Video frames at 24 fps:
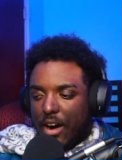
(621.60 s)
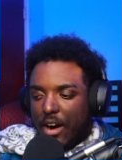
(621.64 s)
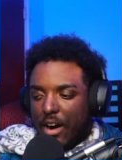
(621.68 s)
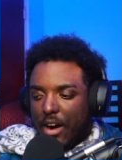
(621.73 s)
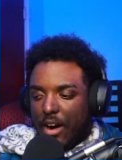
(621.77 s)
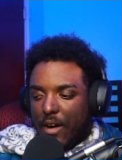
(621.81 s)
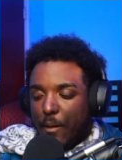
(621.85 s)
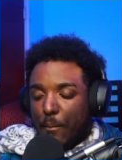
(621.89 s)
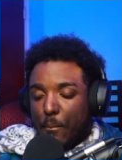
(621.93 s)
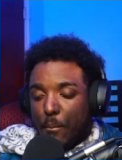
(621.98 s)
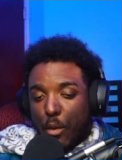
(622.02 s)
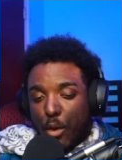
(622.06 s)

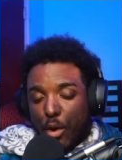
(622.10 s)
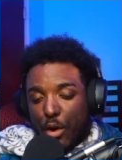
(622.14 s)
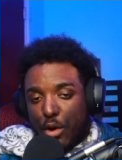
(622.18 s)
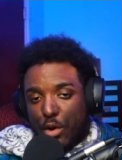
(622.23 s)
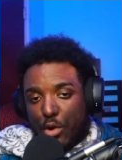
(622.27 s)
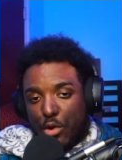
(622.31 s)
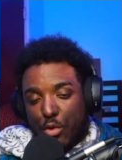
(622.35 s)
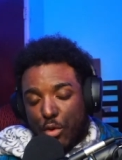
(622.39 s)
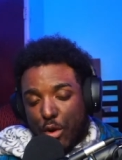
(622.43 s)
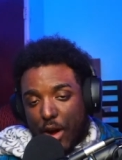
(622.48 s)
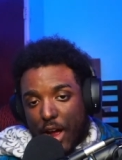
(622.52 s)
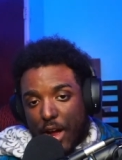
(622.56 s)
a more
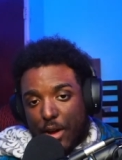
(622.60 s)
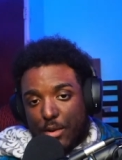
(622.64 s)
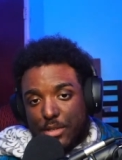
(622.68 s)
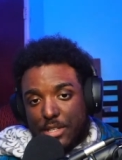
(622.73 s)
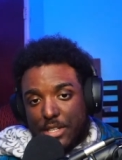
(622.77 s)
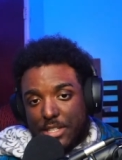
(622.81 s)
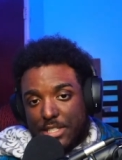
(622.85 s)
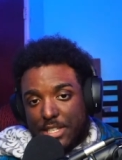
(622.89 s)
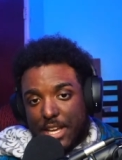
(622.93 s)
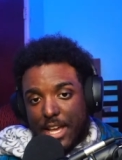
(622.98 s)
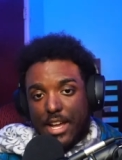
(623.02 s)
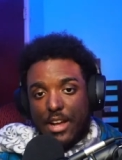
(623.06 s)
grounded
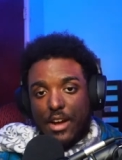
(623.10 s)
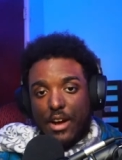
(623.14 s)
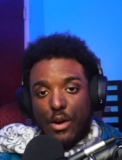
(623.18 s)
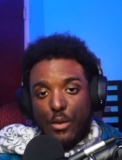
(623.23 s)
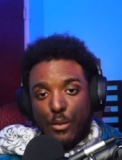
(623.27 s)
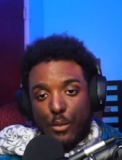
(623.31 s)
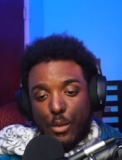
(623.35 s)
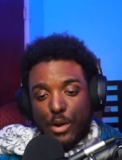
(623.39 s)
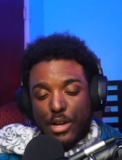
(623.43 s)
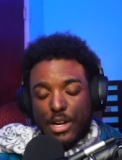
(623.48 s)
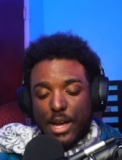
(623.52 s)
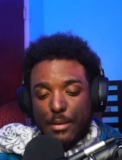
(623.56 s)
take on
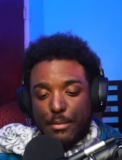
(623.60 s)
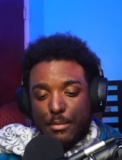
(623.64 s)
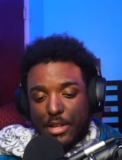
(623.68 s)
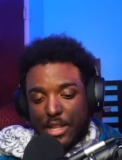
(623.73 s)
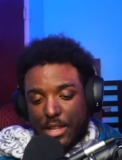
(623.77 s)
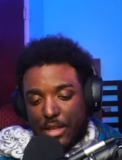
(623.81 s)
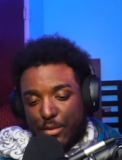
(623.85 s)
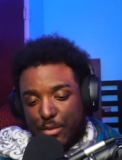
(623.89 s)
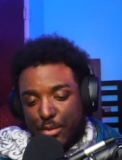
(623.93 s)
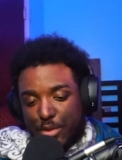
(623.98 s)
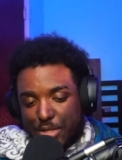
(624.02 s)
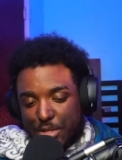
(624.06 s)
what I
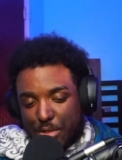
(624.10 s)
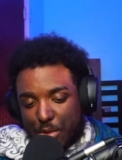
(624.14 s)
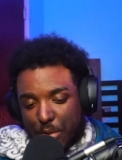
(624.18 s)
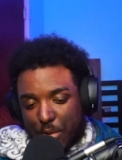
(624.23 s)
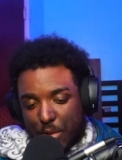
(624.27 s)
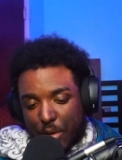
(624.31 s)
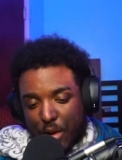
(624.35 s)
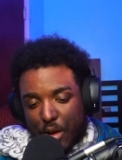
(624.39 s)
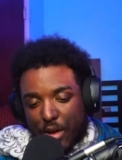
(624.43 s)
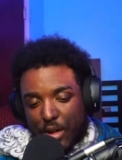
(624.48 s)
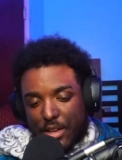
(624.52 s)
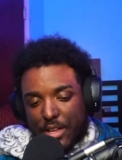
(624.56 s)
believe was going
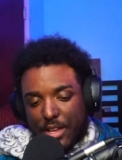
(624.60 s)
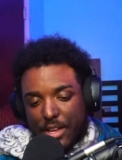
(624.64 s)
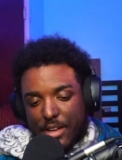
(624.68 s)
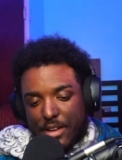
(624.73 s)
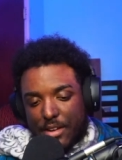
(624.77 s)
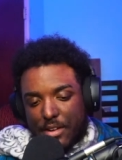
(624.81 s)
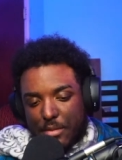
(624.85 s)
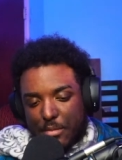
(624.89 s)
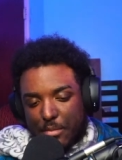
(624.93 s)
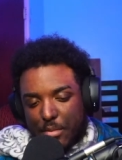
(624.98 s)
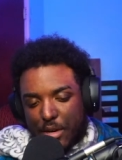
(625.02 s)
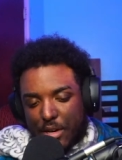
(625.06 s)
on
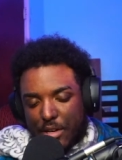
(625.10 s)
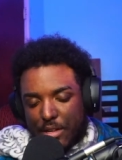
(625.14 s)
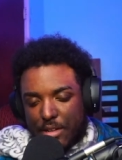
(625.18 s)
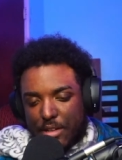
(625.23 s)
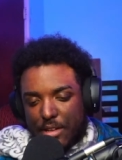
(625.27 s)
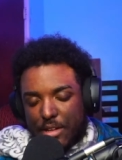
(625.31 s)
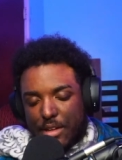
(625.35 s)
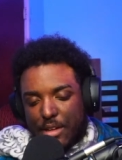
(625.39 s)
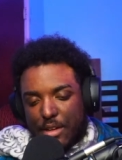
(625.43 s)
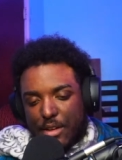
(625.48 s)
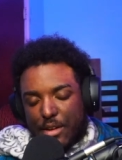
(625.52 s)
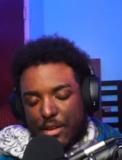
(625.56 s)
here. But
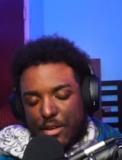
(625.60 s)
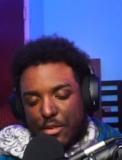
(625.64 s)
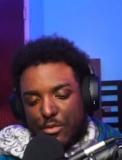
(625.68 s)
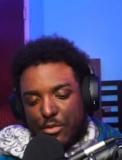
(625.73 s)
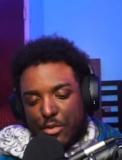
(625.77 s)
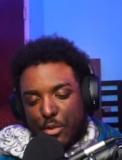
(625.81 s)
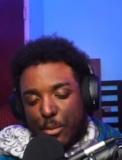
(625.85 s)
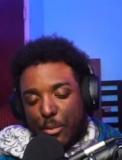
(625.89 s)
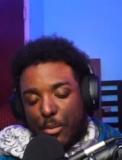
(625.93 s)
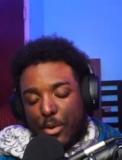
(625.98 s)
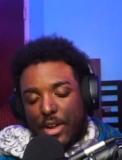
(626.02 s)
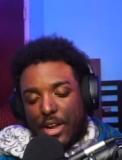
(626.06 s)

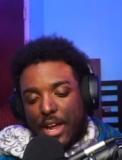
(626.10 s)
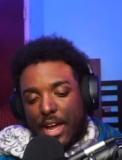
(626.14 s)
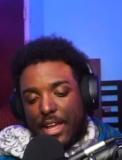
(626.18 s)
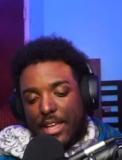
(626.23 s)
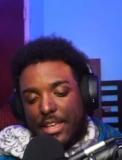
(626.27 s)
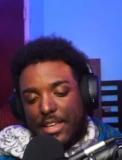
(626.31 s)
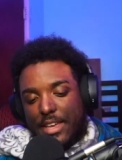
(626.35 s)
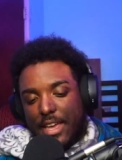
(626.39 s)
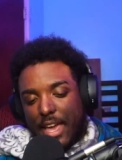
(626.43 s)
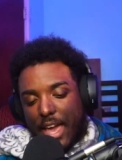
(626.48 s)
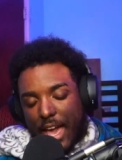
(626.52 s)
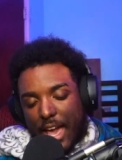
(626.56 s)
from what I
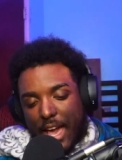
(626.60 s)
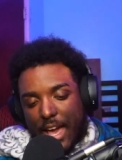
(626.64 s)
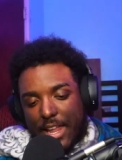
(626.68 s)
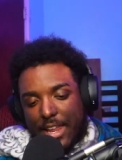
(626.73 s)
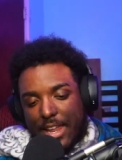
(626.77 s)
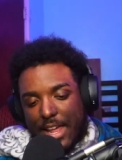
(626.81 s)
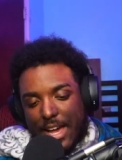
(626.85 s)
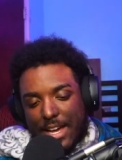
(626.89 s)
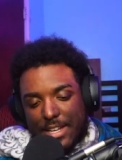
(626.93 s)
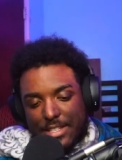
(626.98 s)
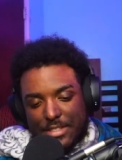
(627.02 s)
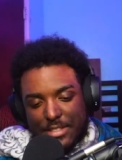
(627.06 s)
can
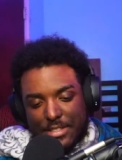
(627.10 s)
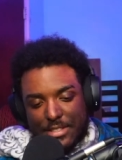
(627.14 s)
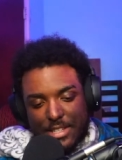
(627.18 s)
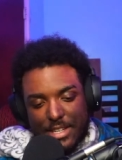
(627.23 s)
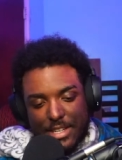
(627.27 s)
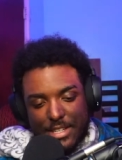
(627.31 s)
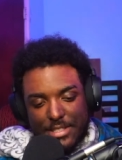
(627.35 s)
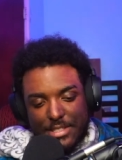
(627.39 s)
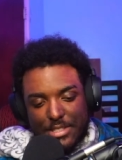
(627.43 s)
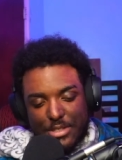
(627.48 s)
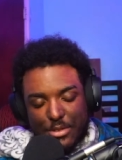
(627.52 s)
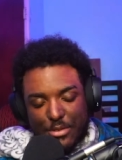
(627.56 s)

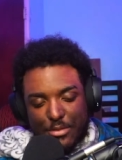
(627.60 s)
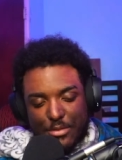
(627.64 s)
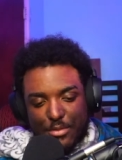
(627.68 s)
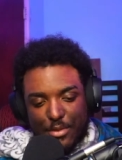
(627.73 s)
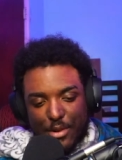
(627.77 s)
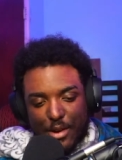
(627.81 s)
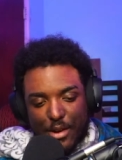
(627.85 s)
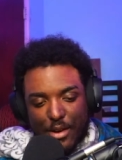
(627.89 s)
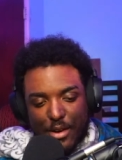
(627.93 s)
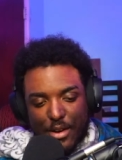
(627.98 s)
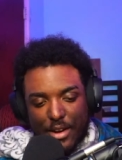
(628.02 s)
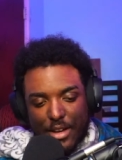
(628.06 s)
ascertain so
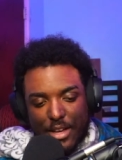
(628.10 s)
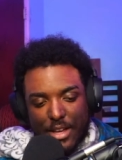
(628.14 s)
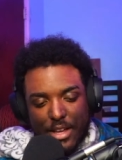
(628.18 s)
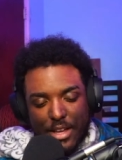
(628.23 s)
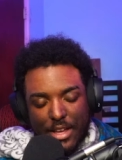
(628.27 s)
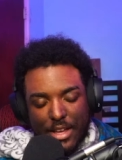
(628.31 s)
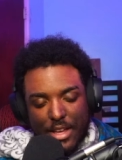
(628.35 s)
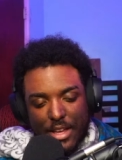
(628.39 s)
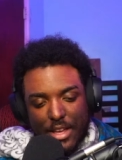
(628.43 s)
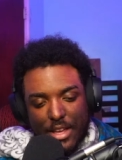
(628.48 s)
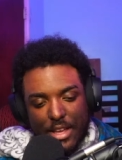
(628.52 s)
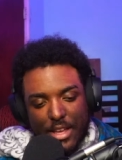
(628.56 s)
far,
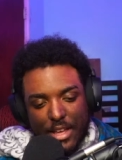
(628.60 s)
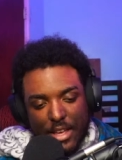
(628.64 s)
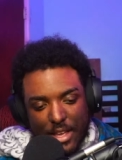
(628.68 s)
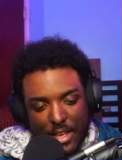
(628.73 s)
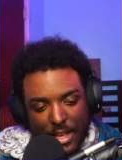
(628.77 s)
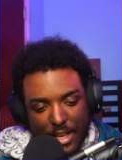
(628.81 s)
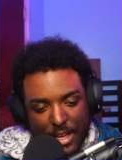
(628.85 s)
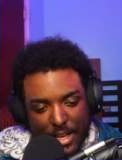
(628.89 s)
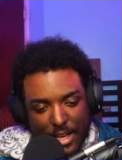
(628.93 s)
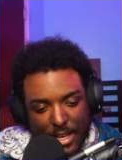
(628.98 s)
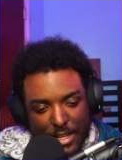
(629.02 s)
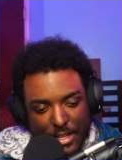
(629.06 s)

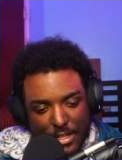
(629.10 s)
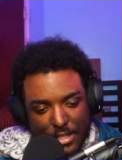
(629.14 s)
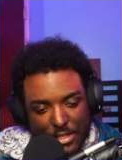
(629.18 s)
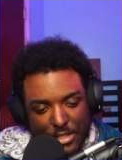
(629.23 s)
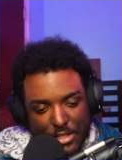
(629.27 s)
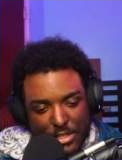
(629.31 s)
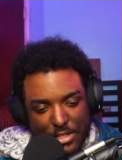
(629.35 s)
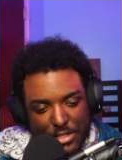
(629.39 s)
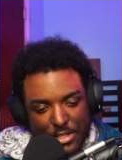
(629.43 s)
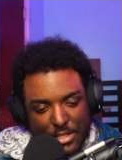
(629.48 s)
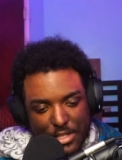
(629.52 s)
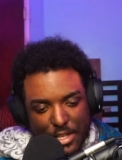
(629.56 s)
it
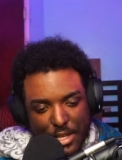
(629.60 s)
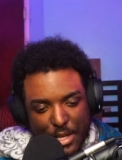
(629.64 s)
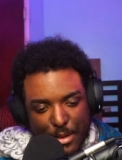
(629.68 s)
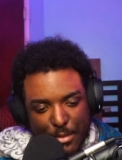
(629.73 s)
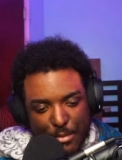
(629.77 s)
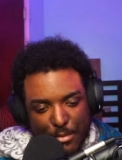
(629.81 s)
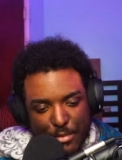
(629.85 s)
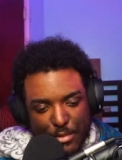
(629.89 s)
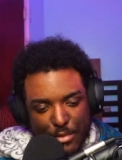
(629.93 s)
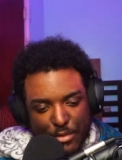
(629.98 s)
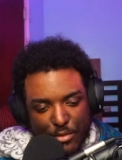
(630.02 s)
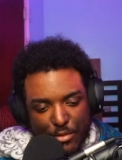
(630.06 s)
just
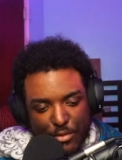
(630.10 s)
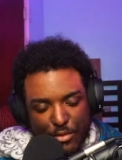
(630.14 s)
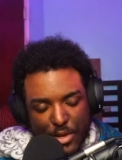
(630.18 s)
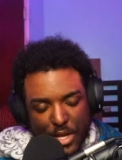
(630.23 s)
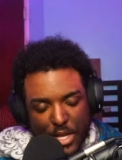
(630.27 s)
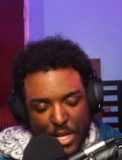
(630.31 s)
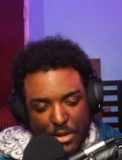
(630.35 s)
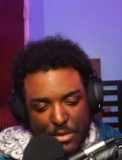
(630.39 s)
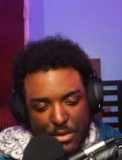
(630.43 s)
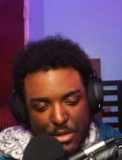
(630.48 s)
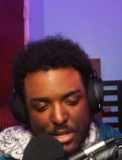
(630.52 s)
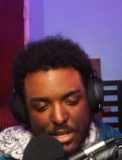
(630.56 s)
seemed
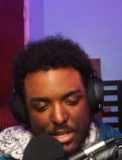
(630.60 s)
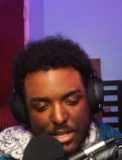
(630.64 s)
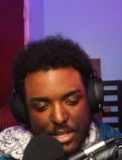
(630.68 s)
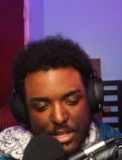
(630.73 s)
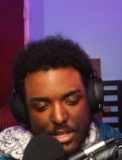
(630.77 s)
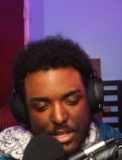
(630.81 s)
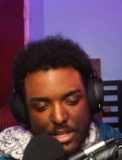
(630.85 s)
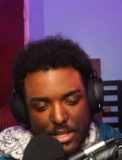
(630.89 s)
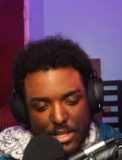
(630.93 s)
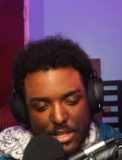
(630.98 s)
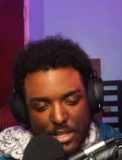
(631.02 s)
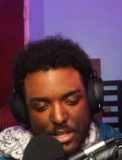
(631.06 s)

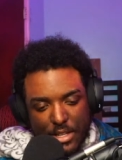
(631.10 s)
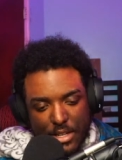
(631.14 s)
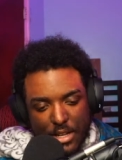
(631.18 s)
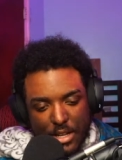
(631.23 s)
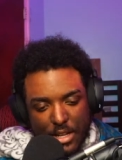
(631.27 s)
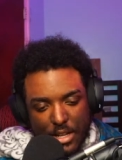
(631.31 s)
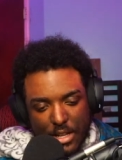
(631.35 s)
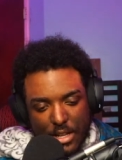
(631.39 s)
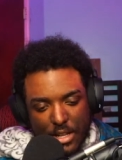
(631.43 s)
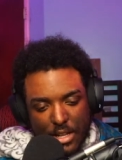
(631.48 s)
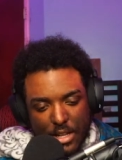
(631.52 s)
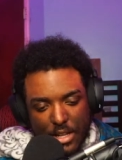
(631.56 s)
very
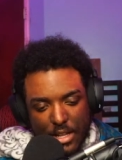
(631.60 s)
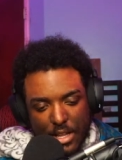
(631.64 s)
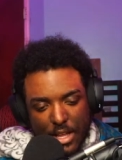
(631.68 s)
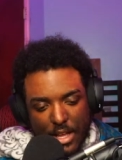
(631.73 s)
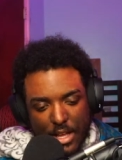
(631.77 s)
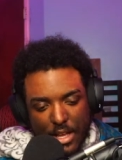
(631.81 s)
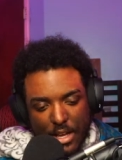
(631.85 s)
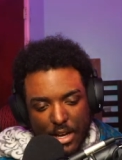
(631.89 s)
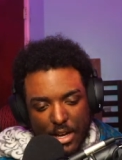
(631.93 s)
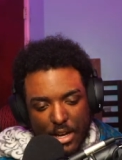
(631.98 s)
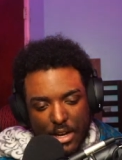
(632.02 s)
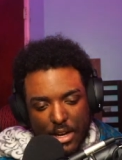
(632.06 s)
like
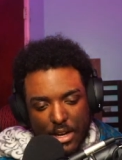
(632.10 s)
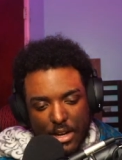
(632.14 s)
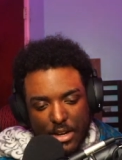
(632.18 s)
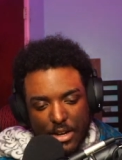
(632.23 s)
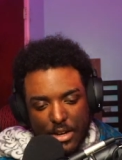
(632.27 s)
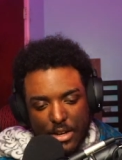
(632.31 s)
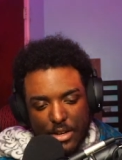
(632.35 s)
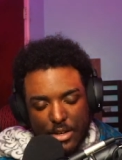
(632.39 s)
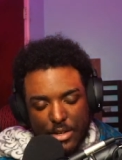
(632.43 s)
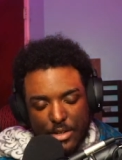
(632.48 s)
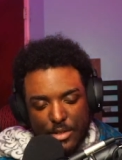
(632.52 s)
uh